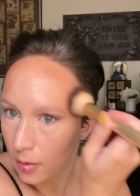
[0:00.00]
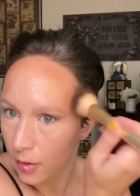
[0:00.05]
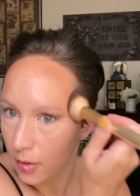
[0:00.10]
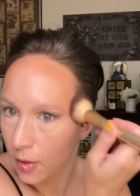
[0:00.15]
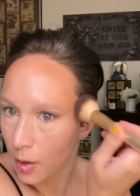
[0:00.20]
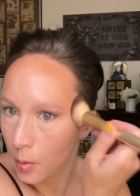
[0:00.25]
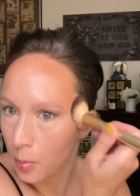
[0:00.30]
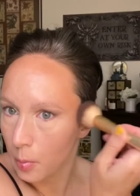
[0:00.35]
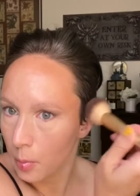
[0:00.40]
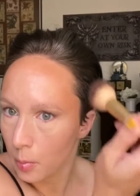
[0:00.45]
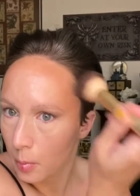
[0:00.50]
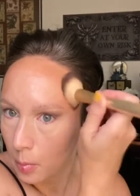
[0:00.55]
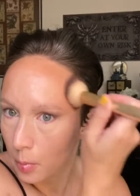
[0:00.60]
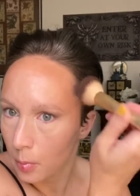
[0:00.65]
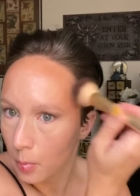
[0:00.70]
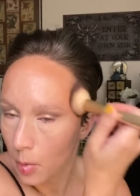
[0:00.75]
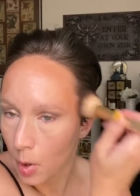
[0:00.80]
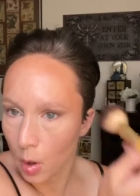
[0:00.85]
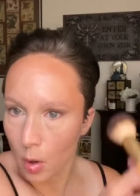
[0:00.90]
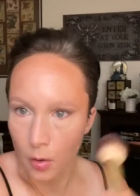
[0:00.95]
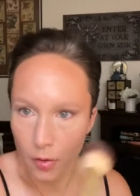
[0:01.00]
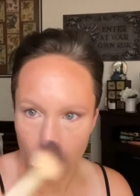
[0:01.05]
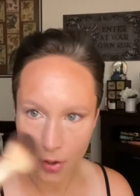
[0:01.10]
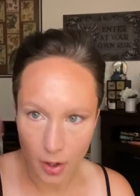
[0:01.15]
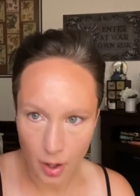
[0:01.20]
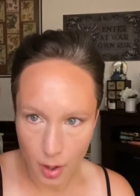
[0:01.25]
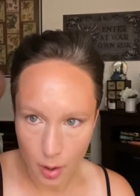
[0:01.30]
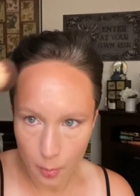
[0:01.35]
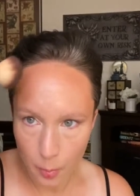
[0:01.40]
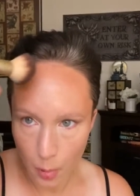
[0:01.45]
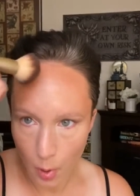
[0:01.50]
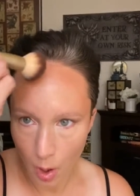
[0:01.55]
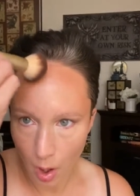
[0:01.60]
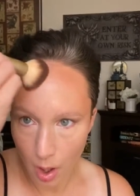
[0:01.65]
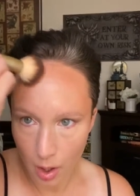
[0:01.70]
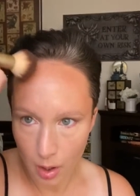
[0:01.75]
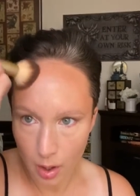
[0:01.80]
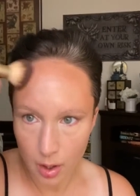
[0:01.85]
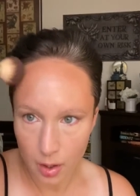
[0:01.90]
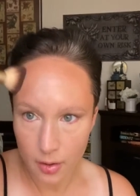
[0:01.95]
some Ulta
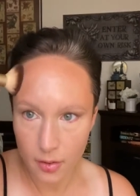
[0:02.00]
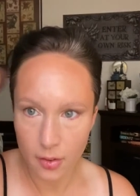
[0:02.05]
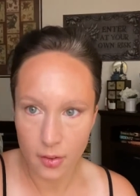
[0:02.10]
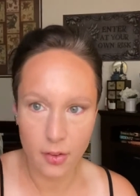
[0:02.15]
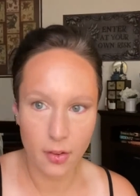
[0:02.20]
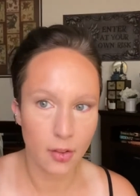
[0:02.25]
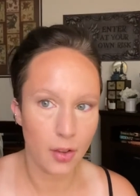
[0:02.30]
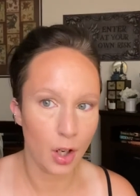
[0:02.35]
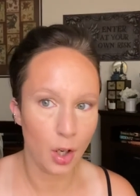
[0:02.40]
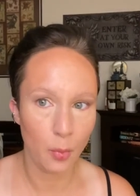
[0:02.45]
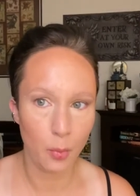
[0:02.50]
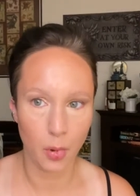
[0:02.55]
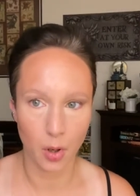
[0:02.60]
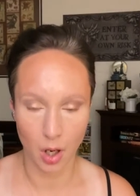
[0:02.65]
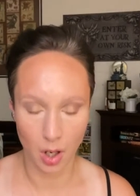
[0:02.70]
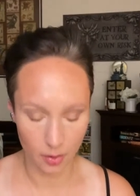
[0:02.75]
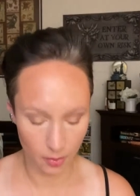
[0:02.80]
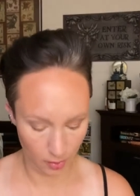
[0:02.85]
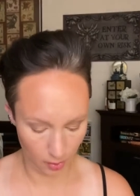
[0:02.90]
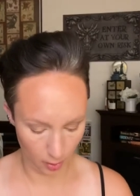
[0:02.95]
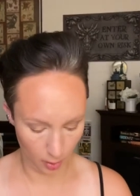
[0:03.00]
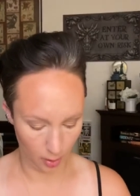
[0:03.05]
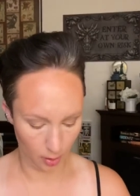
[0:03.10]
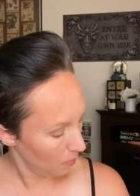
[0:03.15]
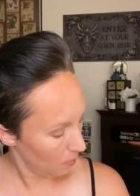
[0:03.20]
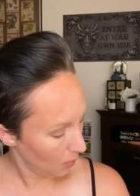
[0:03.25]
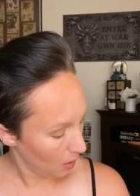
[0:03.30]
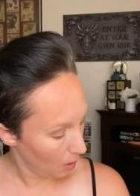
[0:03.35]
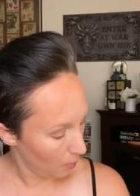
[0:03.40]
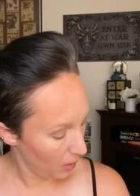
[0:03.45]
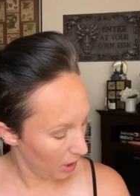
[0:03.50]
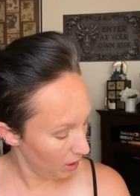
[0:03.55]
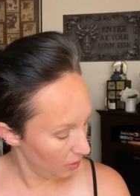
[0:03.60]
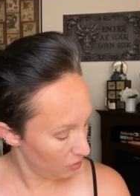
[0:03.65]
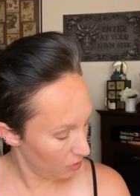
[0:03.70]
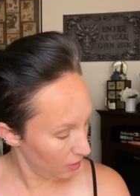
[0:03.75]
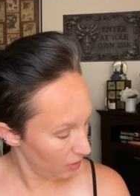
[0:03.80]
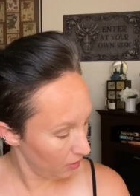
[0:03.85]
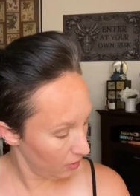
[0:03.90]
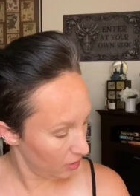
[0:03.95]
products, their bronzer, I mean,
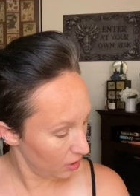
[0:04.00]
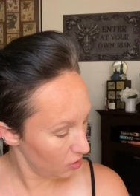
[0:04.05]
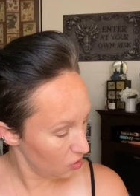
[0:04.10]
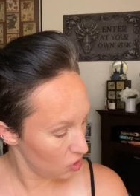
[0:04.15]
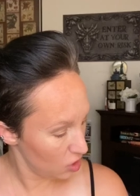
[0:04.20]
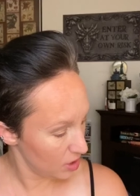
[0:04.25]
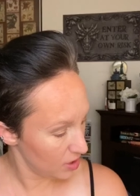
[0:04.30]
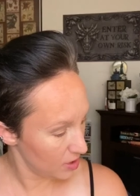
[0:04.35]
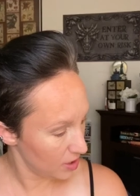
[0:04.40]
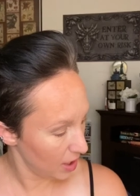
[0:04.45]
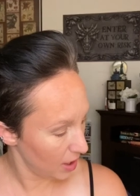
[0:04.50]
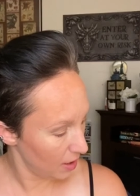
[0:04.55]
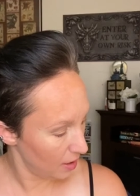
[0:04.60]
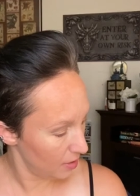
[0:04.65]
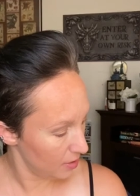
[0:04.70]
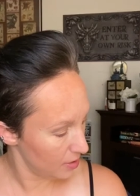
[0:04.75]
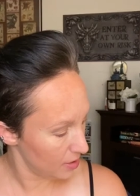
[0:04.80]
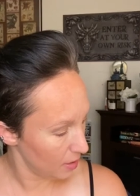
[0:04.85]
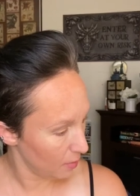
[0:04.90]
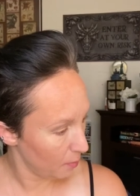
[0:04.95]
this, this just says